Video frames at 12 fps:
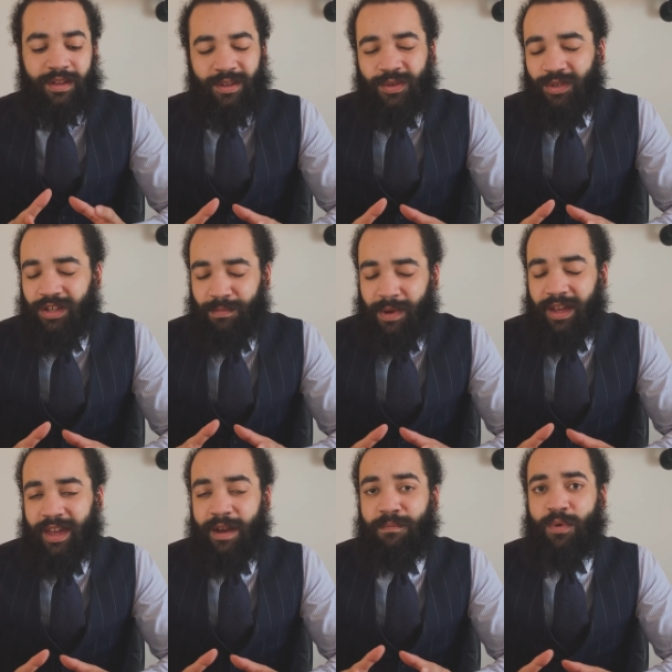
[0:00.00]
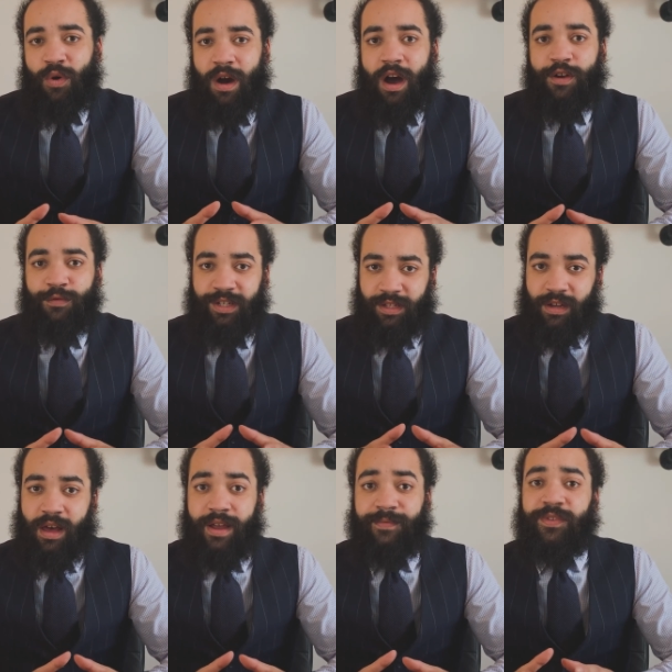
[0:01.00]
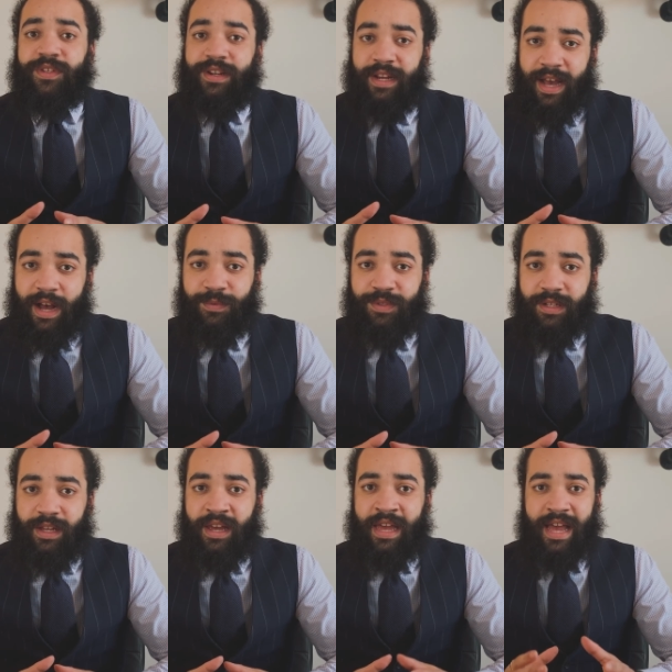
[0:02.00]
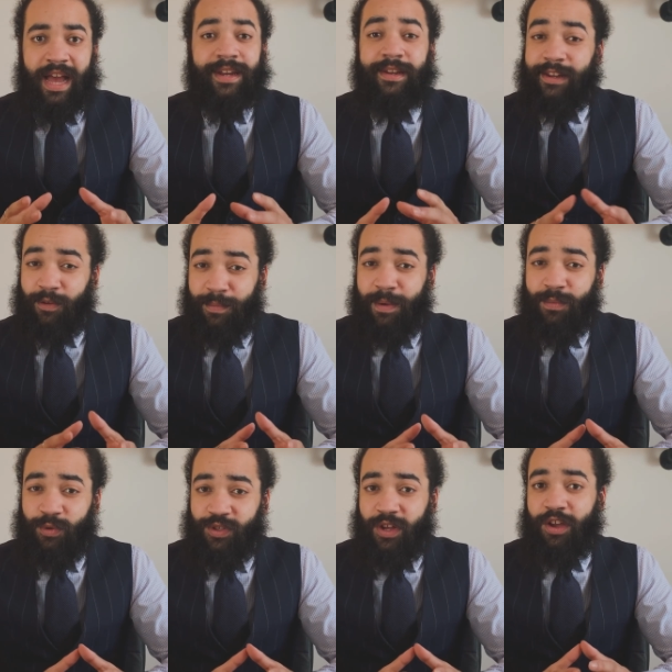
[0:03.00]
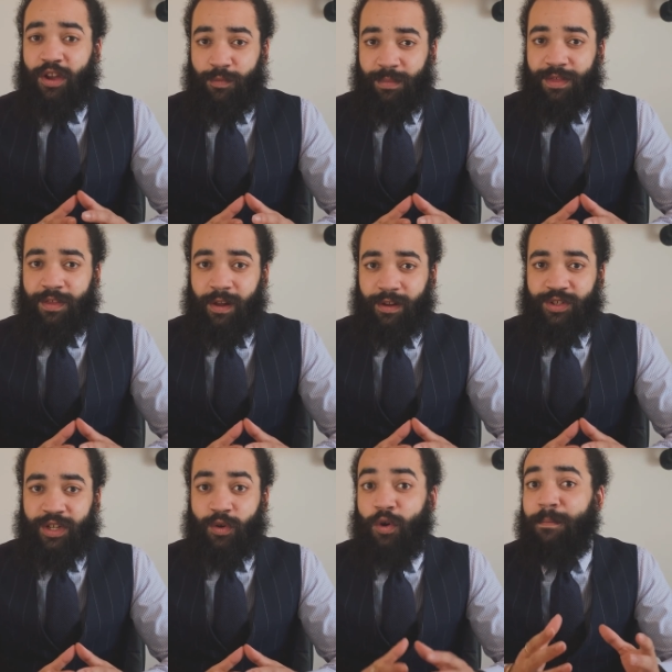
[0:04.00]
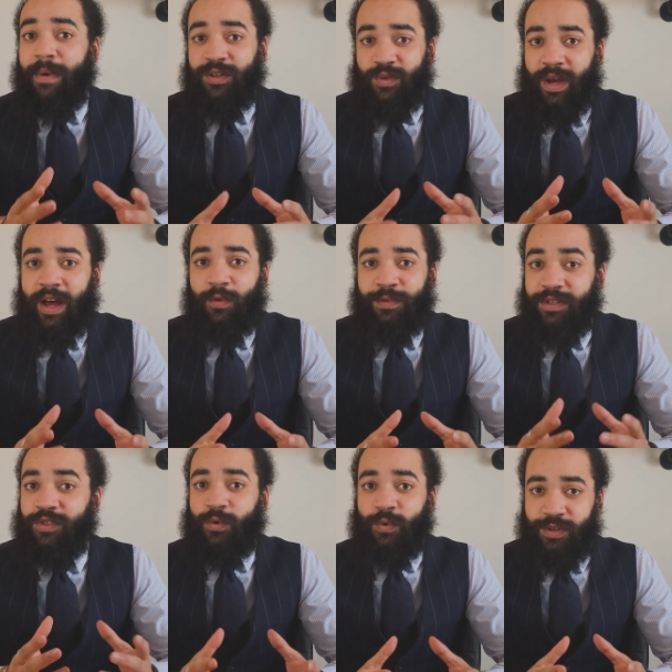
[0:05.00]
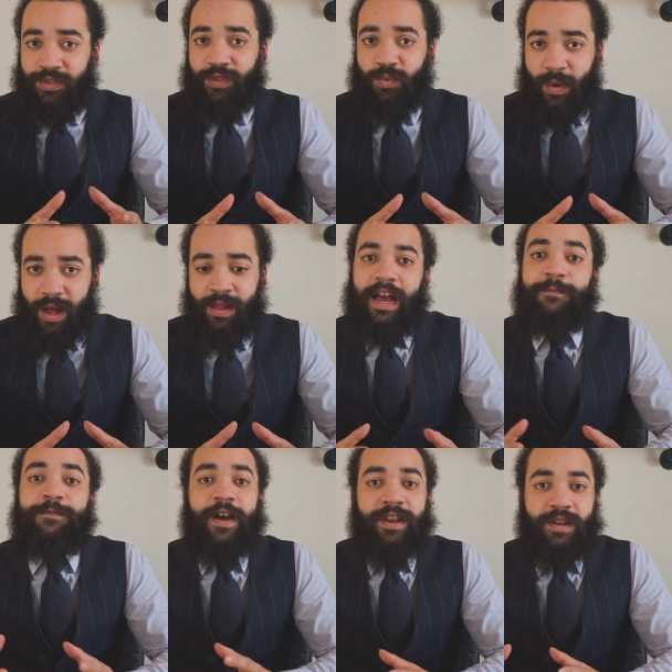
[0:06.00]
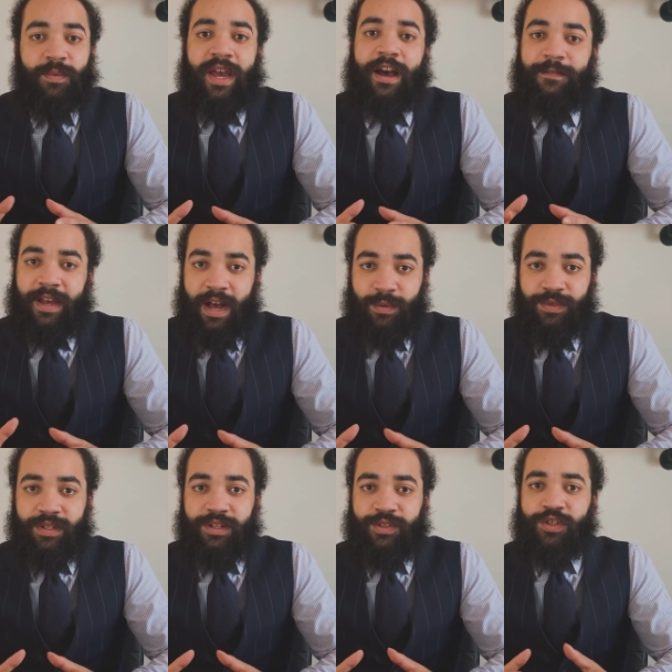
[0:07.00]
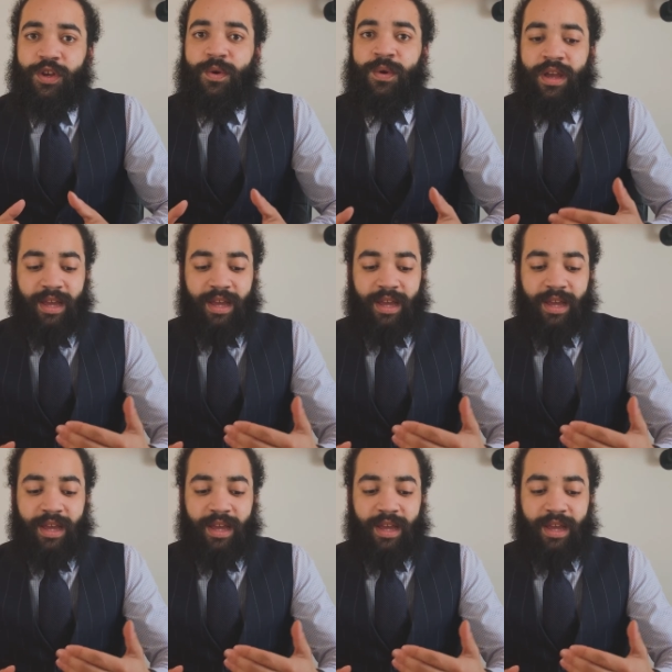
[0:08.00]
usually, again, more high-risk clients than a counsellor, and a little bit more psychopathology or mental health disorders as well. And finally, we have counsellors. So